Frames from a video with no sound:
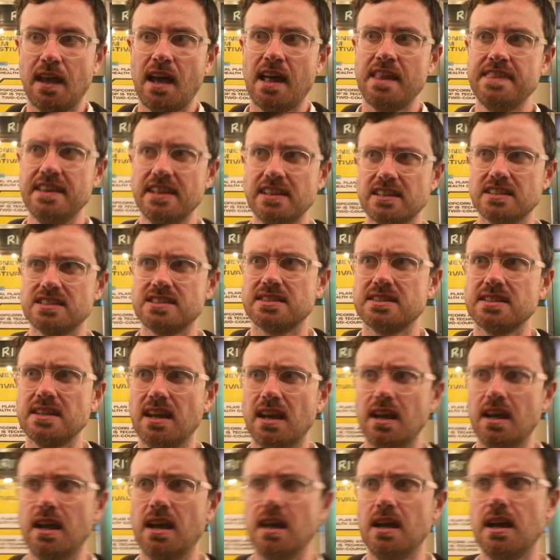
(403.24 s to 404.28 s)
I think
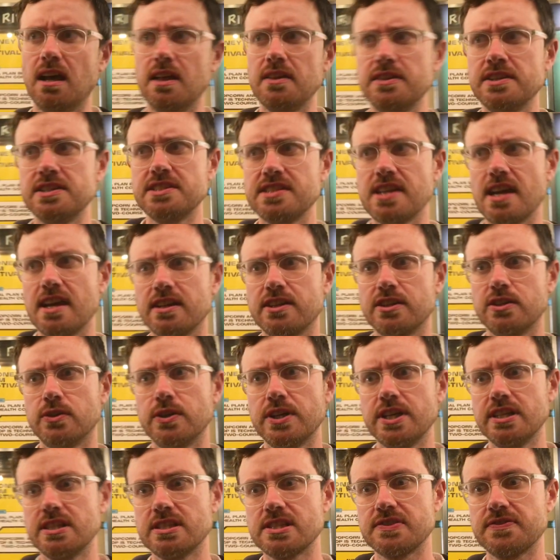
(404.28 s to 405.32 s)
the target
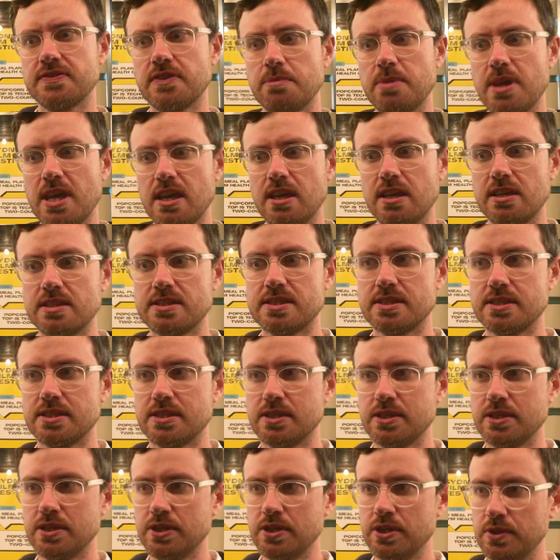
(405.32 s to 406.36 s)
audience for me is,
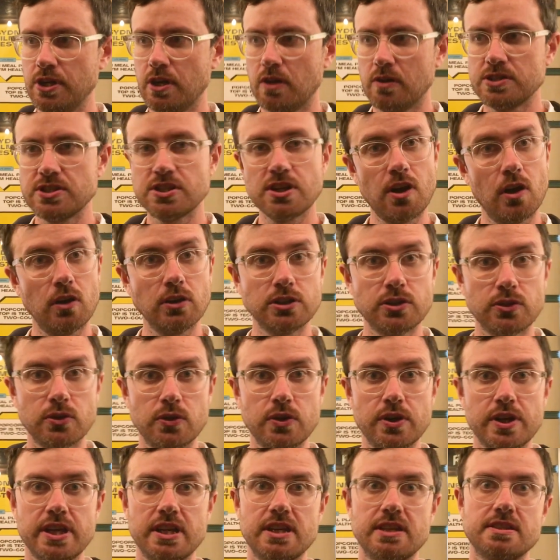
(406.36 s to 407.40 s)
it's an older
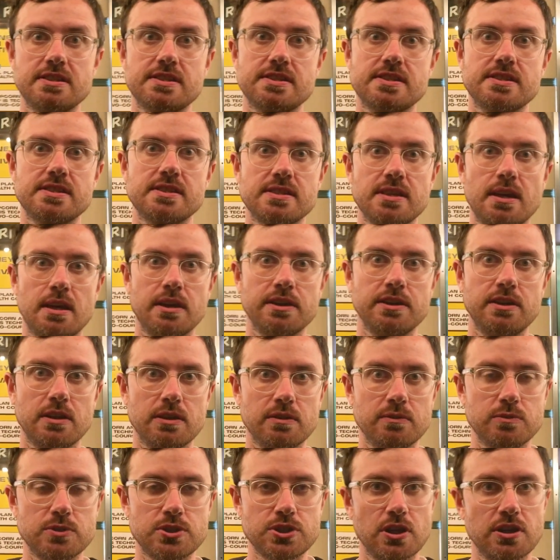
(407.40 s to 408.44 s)
audience.
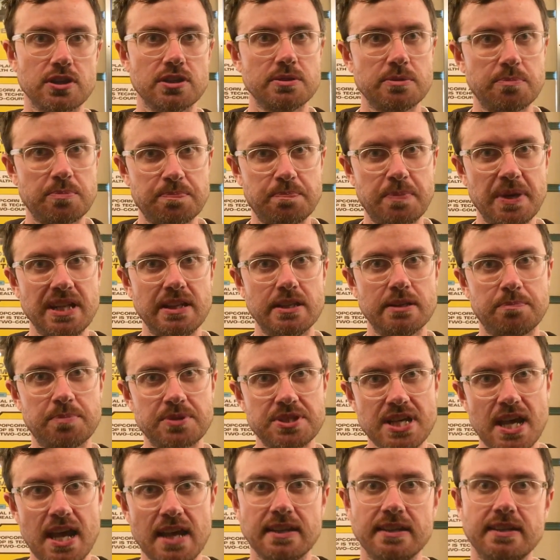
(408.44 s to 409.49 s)
John being the
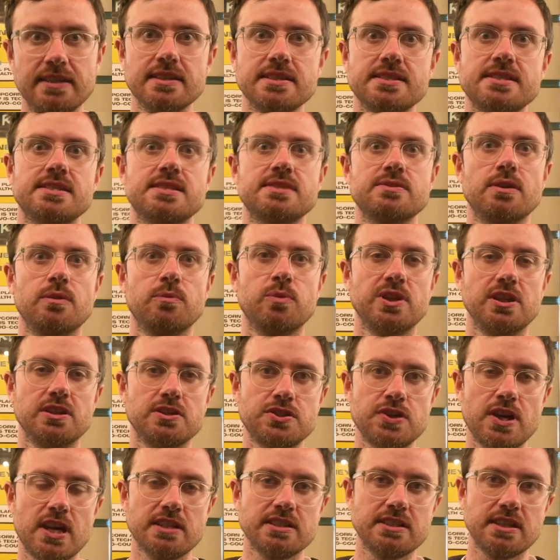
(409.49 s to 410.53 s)
protagonist will
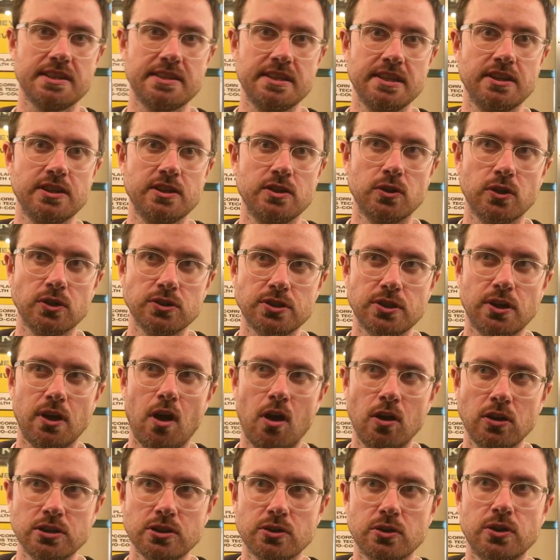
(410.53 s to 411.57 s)
attract, I think, an
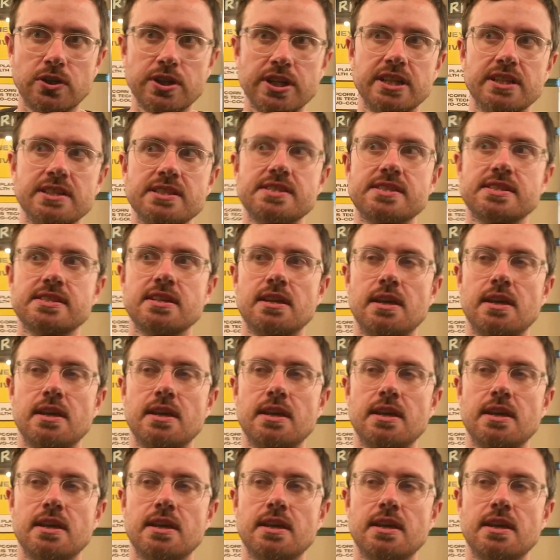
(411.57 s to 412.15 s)
older audience.